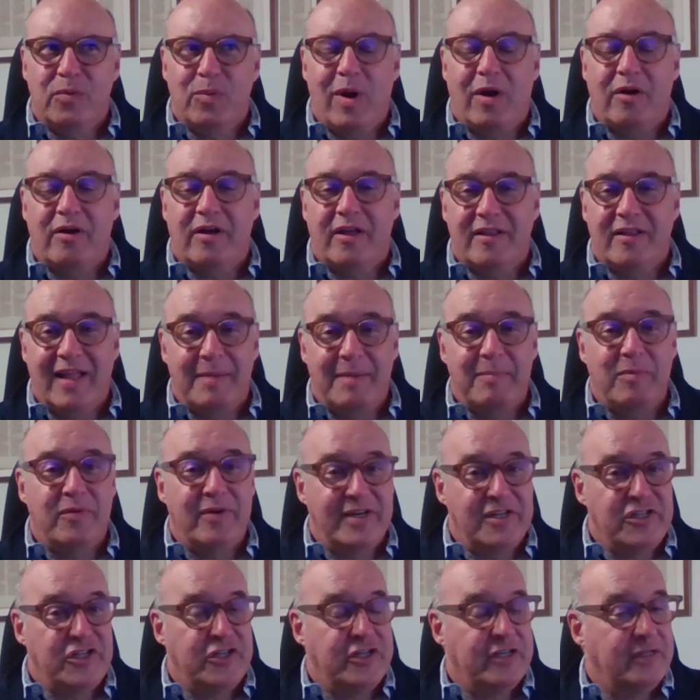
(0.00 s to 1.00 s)
Well,
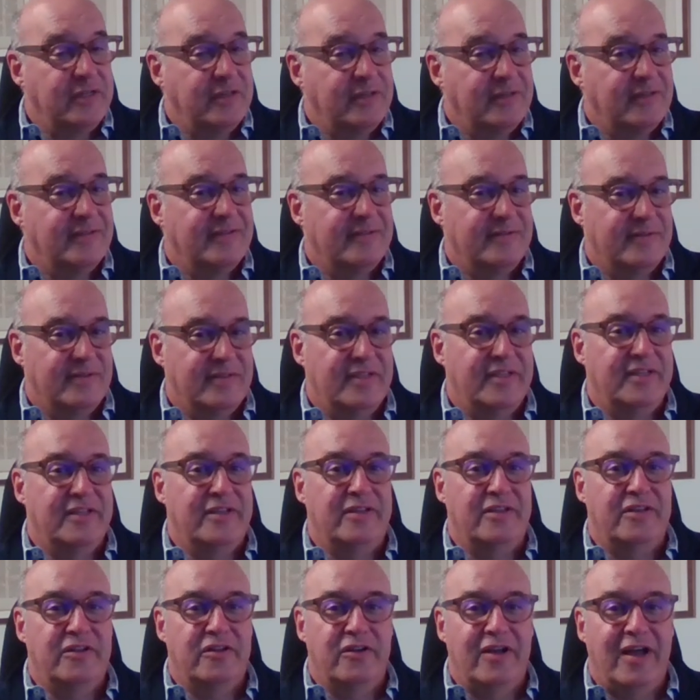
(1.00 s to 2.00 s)
collaboration.
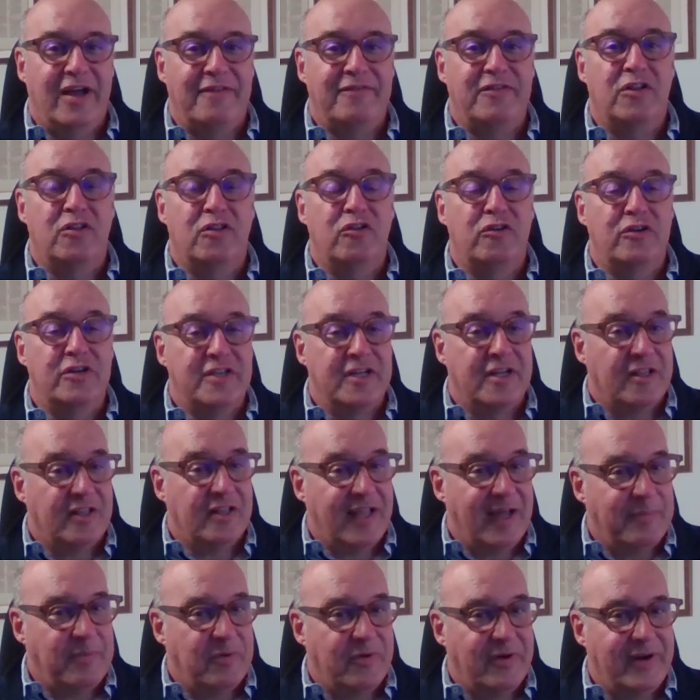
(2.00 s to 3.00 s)
You have to learn to
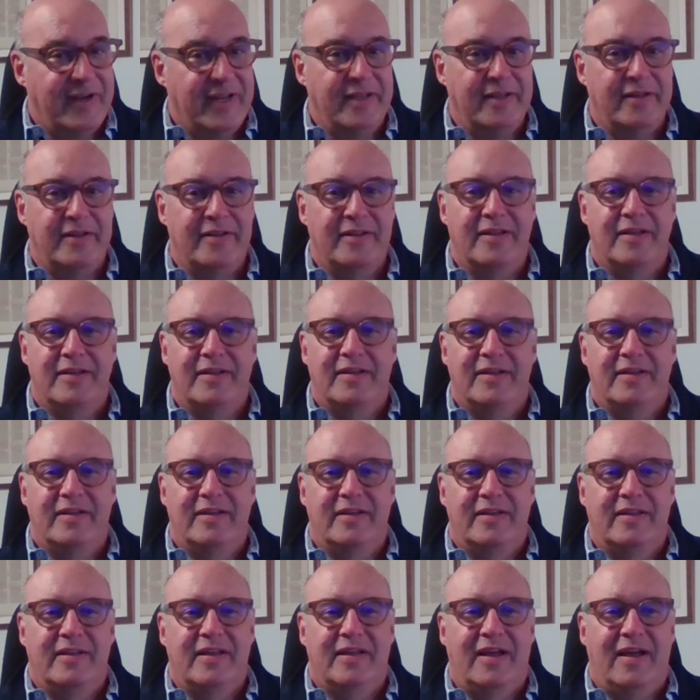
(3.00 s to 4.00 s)
collaborate.
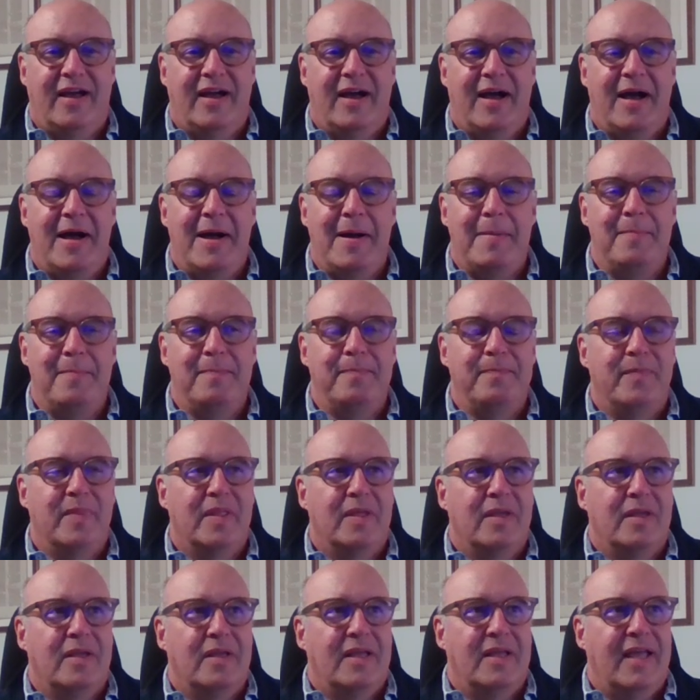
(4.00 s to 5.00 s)
And
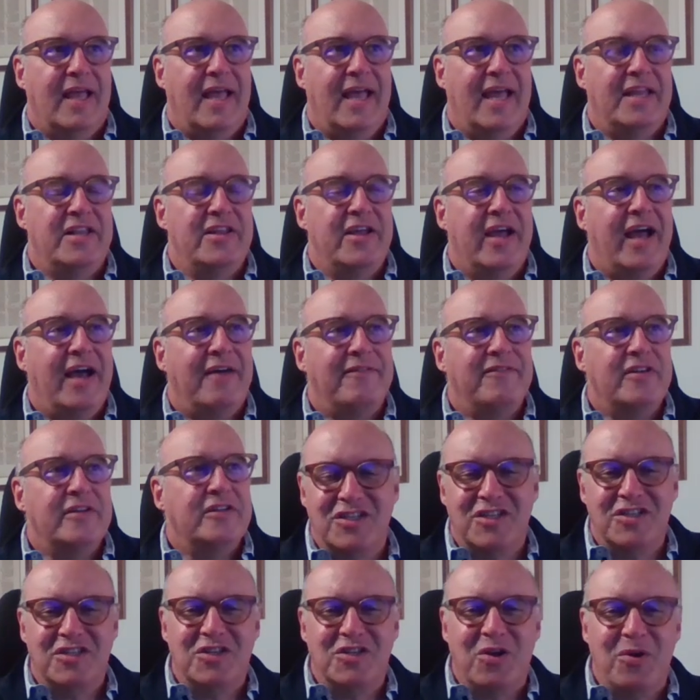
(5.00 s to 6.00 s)
you have to
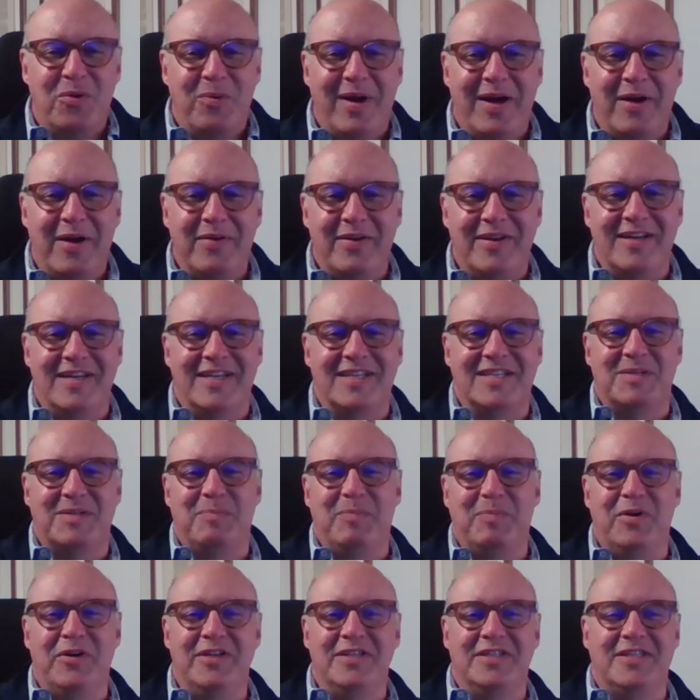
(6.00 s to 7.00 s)
just go out and
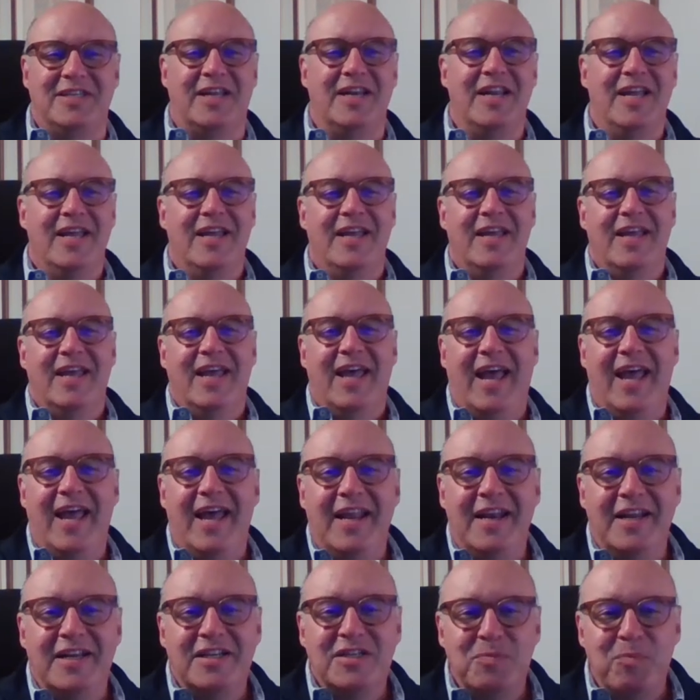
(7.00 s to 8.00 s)
experience it
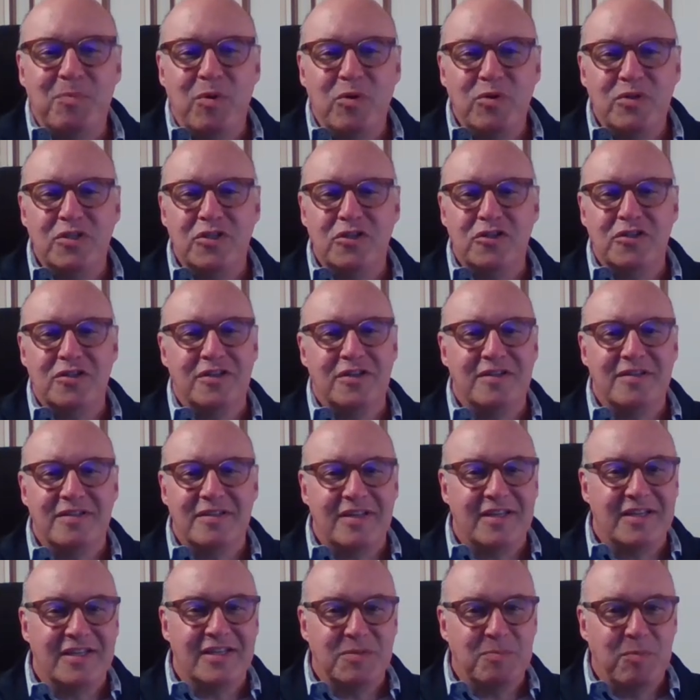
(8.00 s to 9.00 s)
and expose
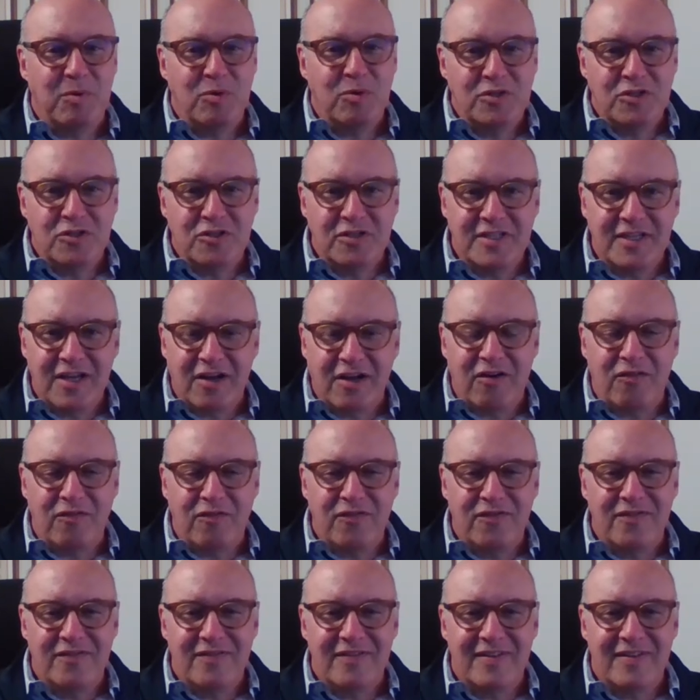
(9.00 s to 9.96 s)
yourself.